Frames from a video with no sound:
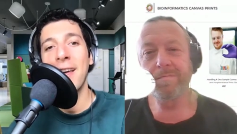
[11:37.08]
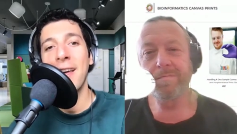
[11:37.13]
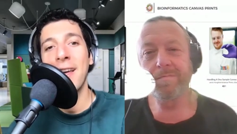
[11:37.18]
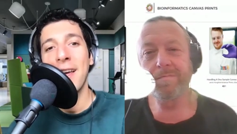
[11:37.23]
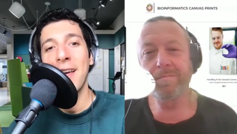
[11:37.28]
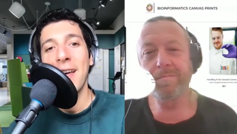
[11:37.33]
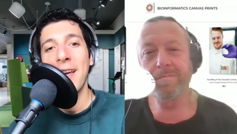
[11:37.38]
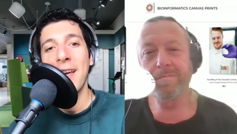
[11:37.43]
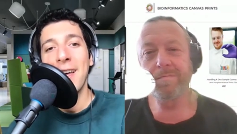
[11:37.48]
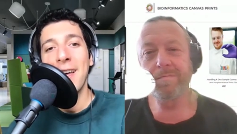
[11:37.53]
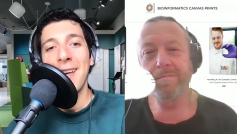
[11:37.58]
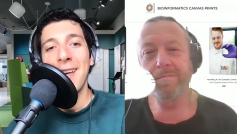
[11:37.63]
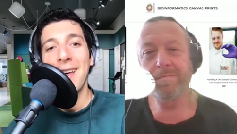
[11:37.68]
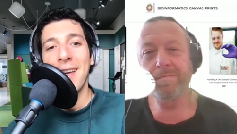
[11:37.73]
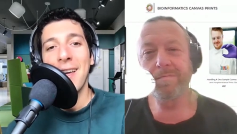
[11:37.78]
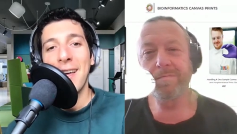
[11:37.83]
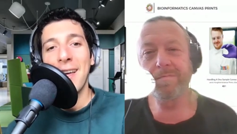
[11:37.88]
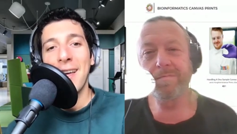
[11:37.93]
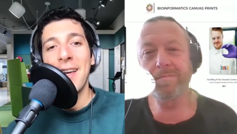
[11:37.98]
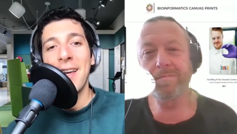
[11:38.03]

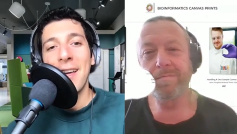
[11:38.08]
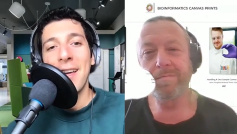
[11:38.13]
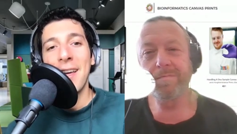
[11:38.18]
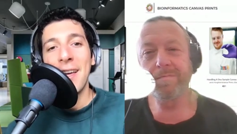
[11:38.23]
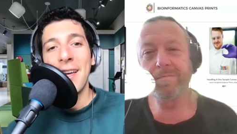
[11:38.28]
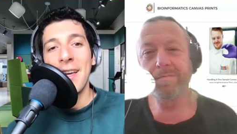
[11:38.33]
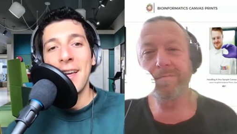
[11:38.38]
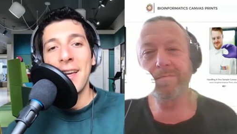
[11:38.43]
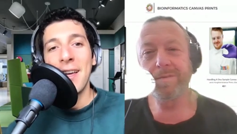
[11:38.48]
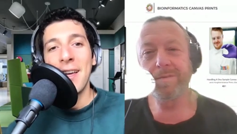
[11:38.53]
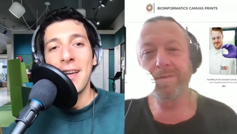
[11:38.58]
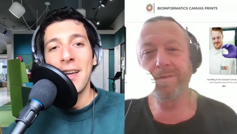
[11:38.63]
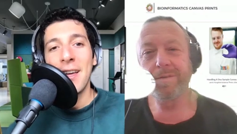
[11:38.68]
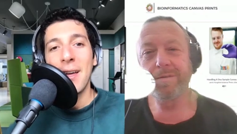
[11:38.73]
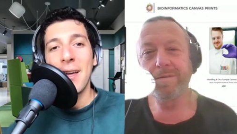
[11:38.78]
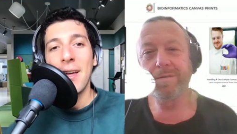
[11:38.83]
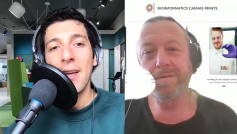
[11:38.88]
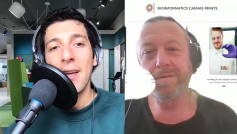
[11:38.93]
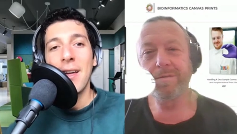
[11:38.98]
Nothing is said.